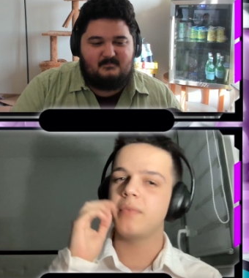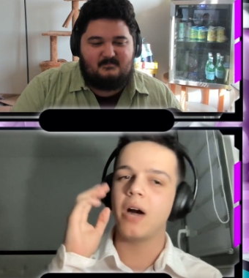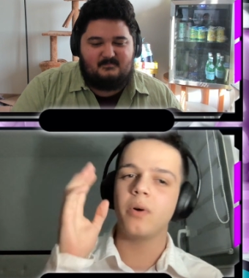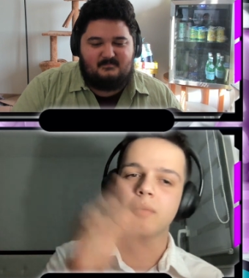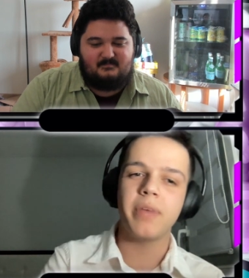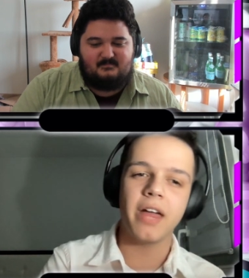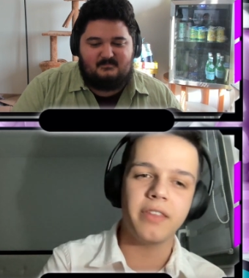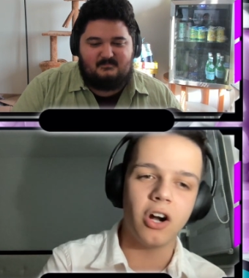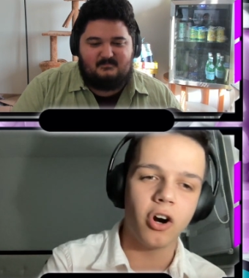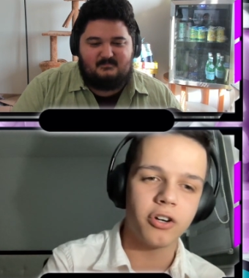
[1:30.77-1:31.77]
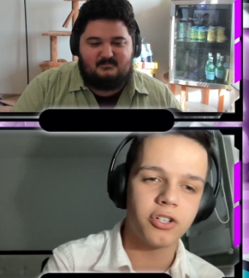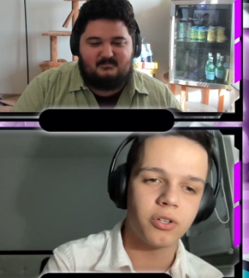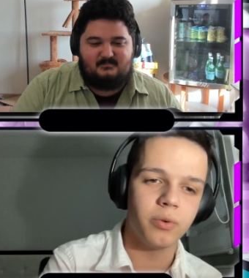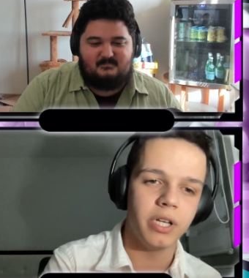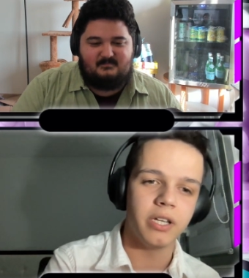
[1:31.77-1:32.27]
Speaker 1: to I want to ban the
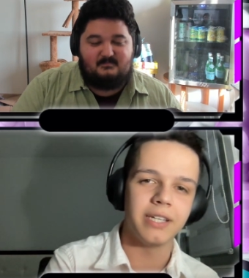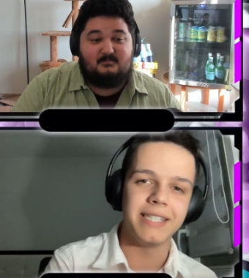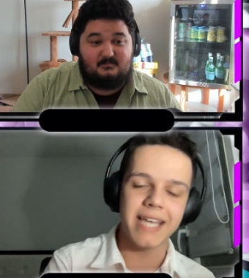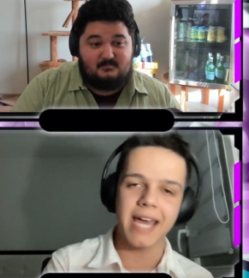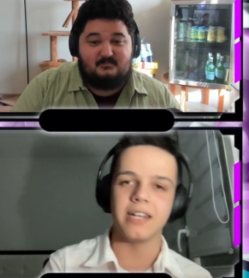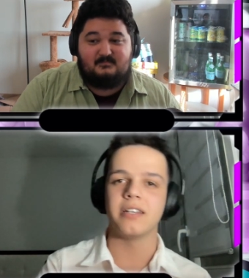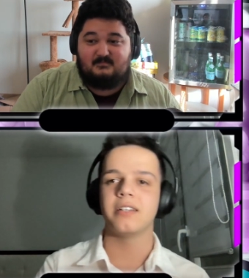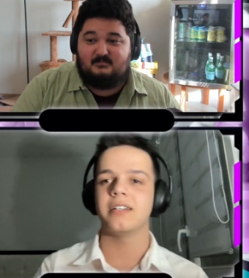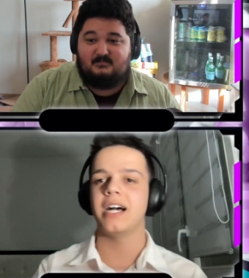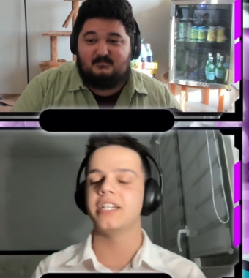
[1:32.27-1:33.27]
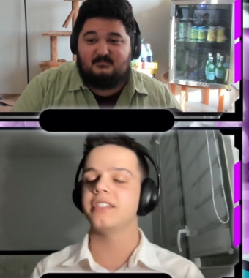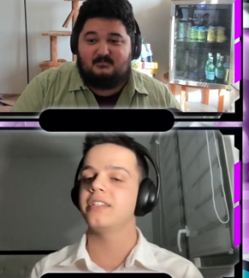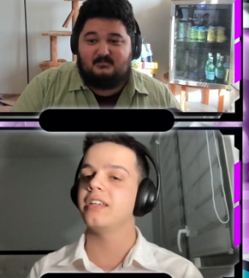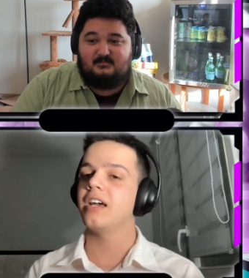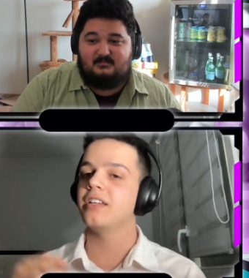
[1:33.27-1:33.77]
Archer Queen again. I just
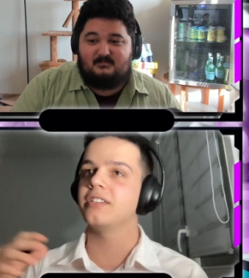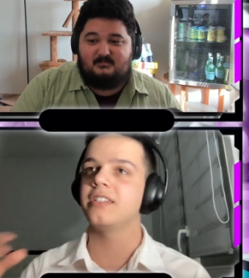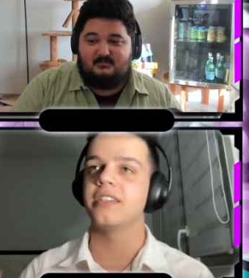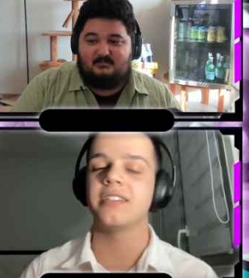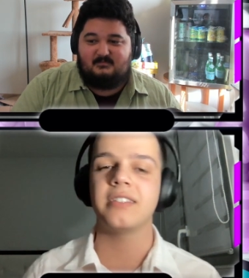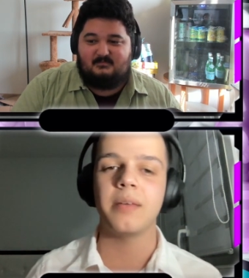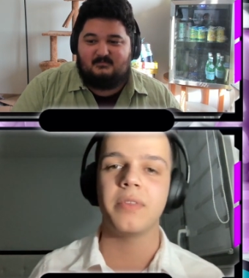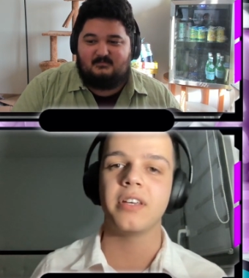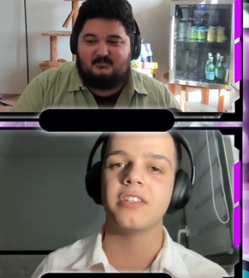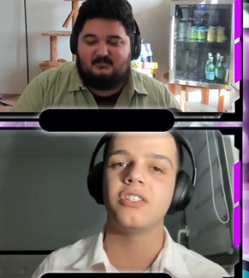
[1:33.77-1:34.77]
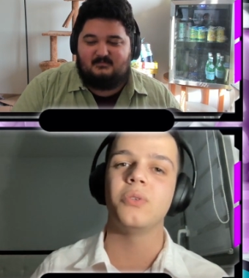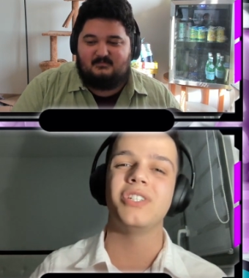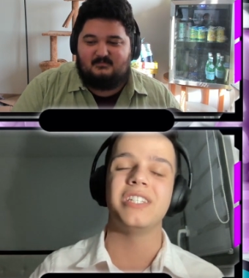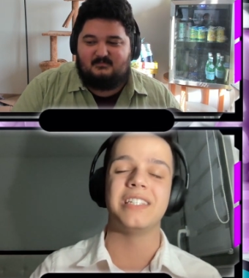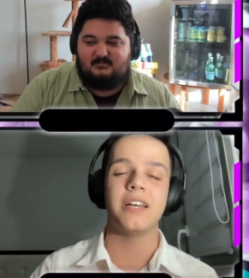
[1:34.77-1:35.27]
think I just think the same thing as
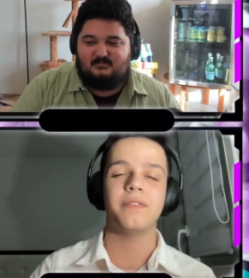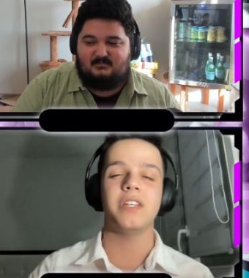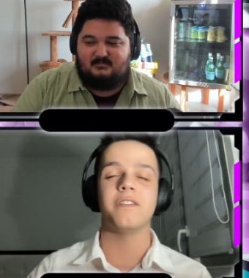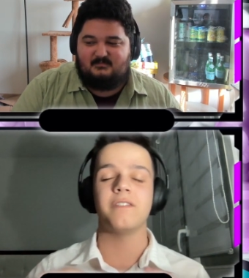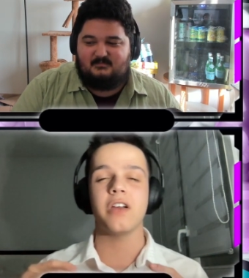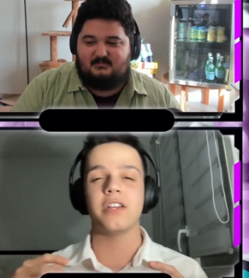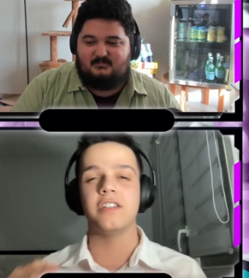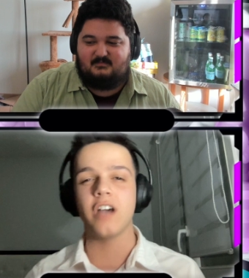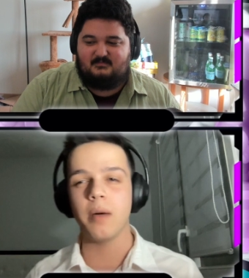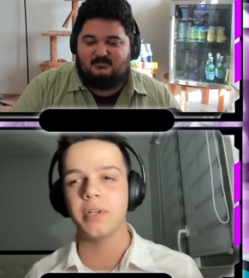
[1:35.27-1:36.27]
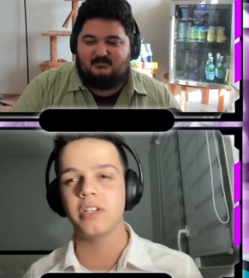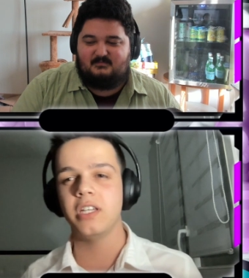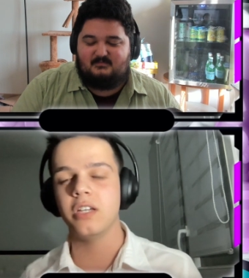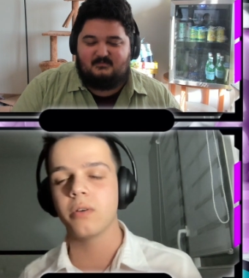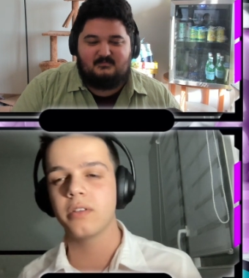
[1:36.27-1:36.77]
you. She's definitely a very dominant
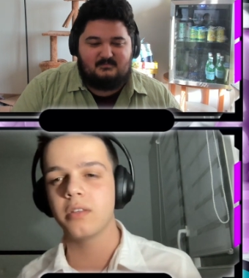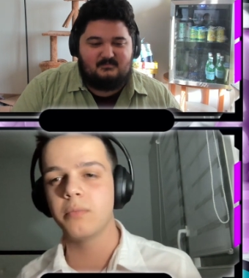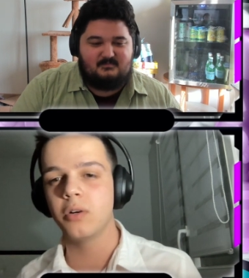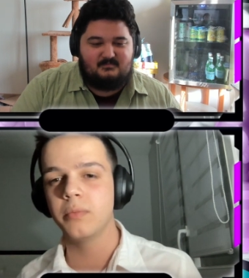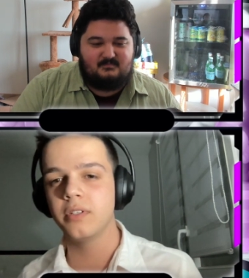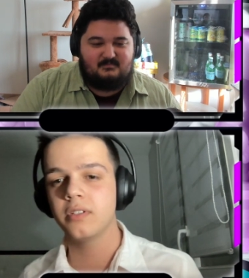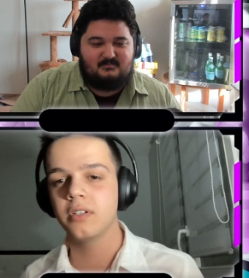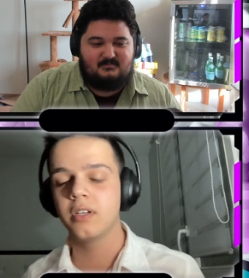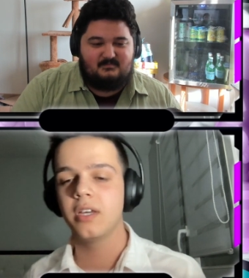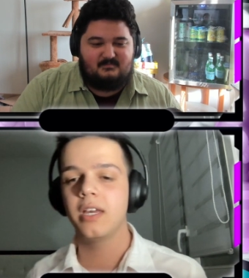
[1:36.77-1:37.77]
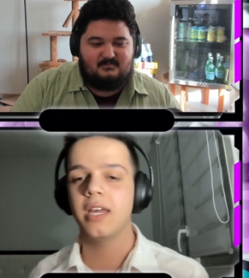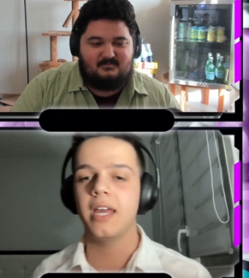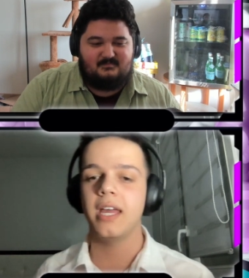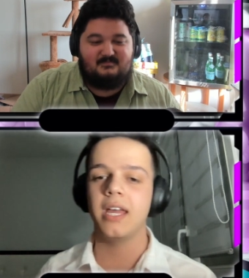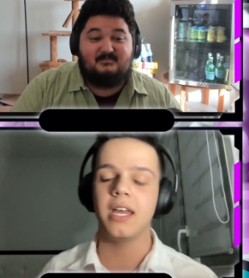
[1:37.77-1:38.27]
hero at the moment.
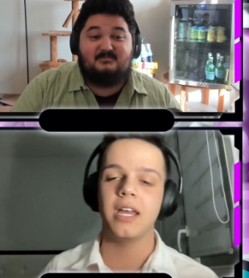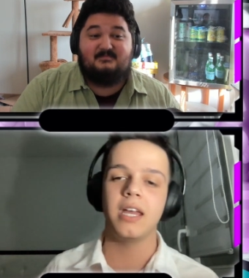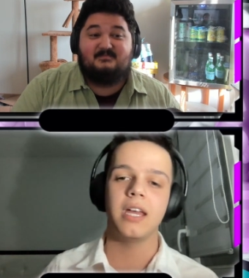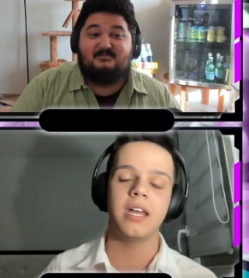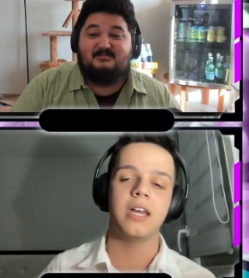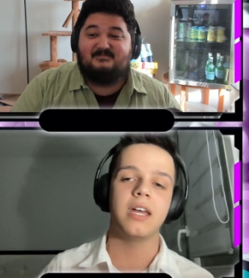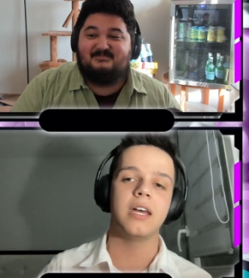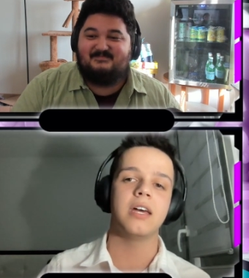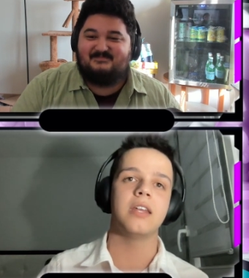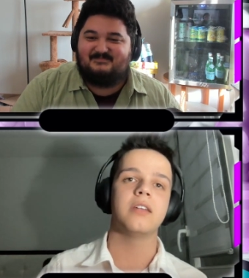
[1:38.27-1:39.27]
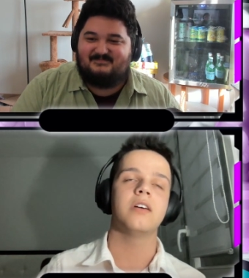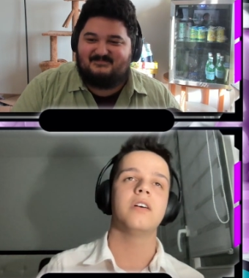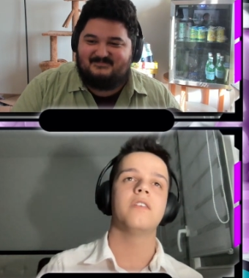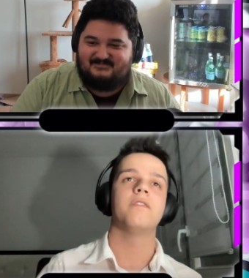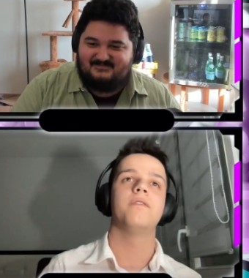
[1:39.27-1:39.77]
And
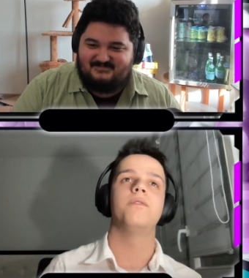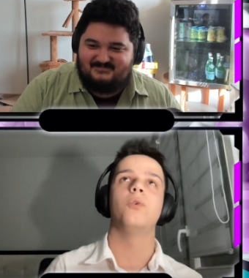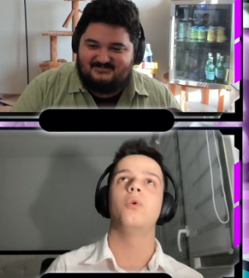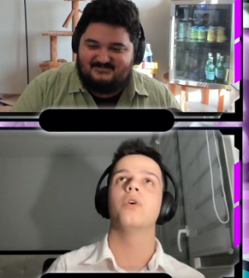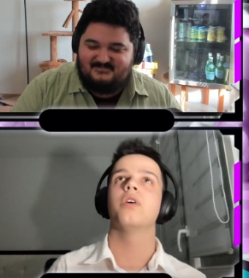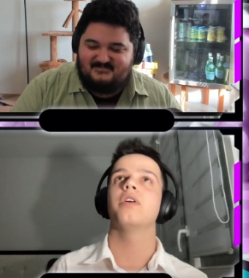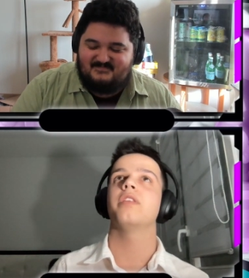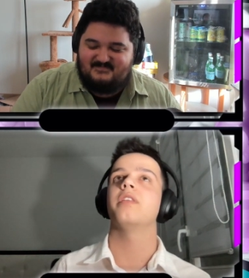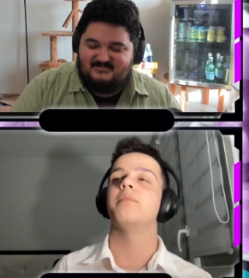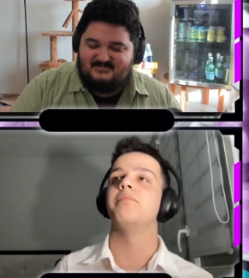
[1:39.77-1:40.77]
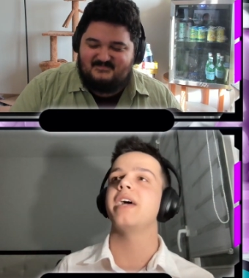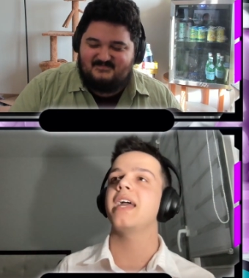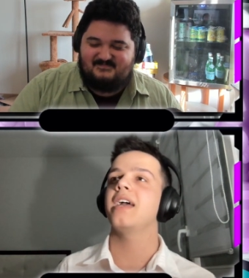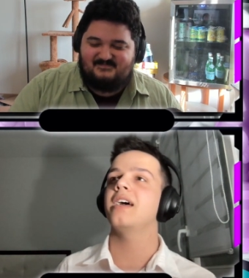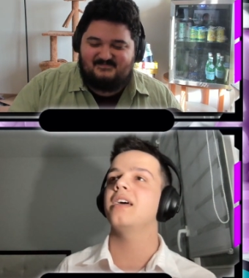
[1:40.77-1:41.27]
for the
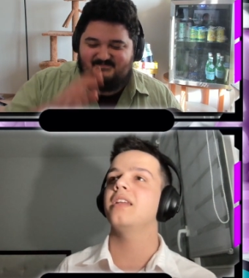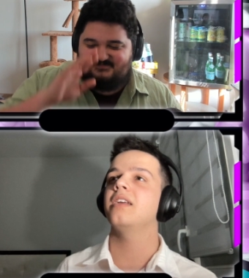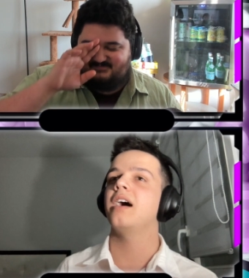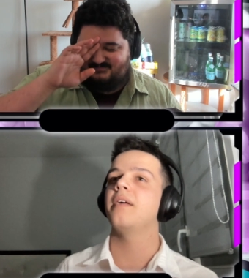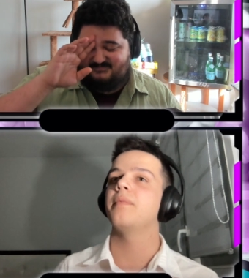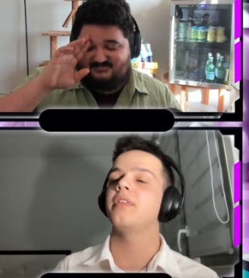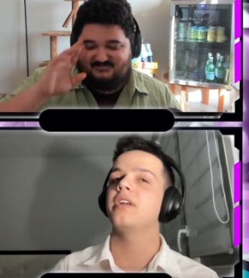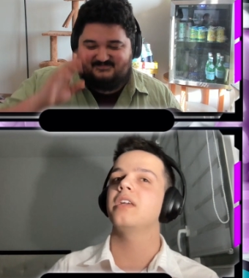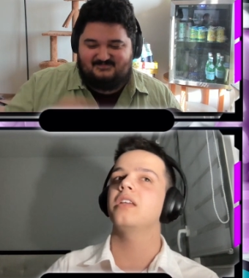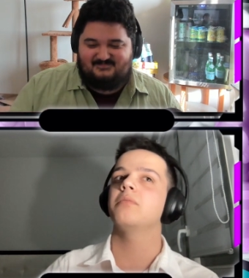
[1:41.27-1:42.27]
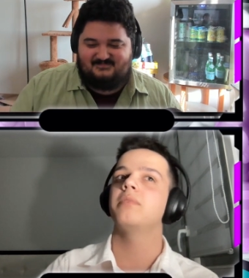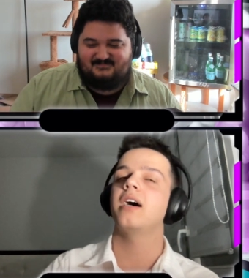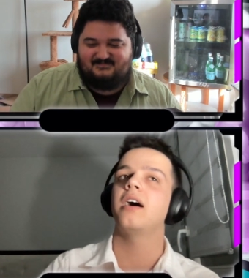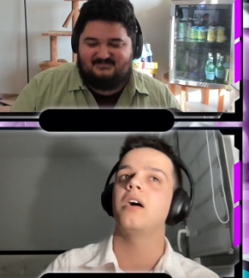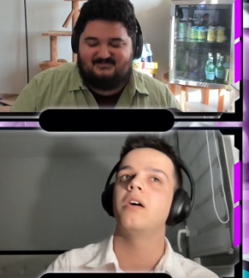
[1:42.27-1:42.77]
ban, I'm thinking
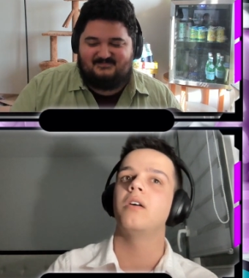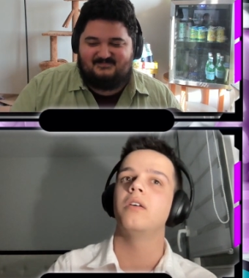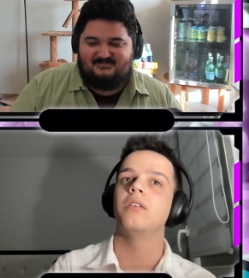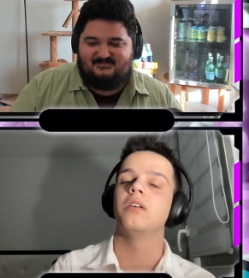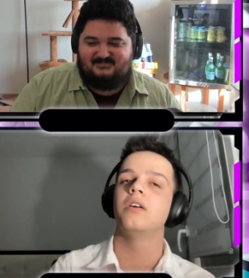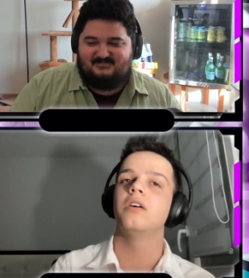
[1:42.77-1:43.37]
about